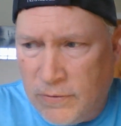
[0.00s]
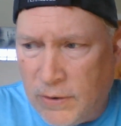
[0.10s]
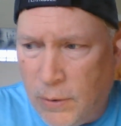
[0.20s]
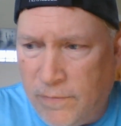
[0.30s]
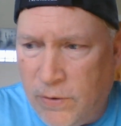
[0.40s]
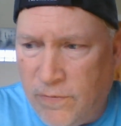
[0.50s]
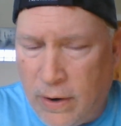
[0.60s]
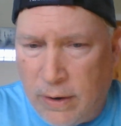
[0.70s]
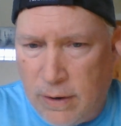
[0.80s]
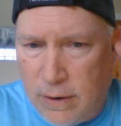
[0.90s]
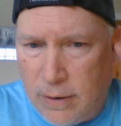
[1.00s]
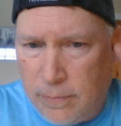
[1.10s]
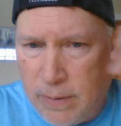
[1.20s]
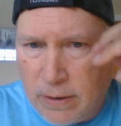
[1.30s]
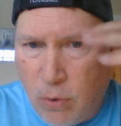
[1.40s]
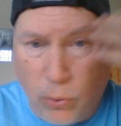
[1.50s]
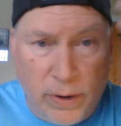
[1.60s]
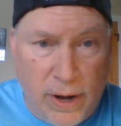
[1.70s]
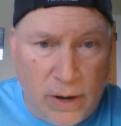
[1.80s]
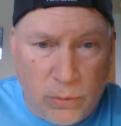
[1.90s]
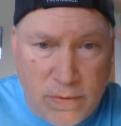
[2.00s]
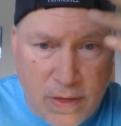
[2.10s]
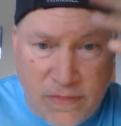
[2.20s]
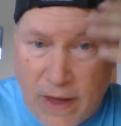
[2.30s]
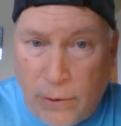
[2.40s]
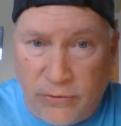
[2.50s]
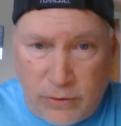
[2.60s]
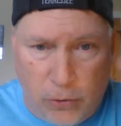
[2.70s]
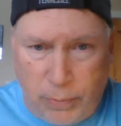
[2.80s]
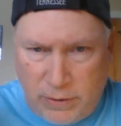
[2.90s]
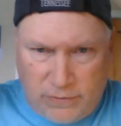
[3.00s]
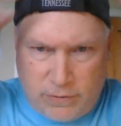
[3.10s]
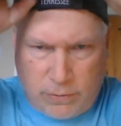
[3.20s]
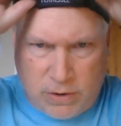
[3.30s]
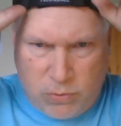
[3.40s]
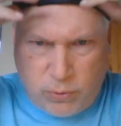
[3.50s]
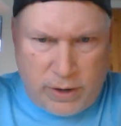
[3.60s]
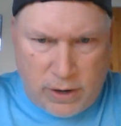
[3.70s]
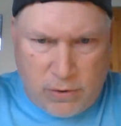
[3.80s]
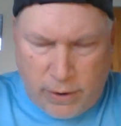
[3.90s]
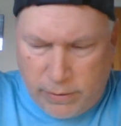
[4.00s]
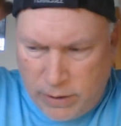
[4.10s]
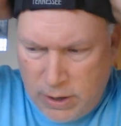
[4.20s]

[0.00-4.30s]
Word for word: So if you find a coronet worth 1,000 gold pieces, you know, a coronet, a crown,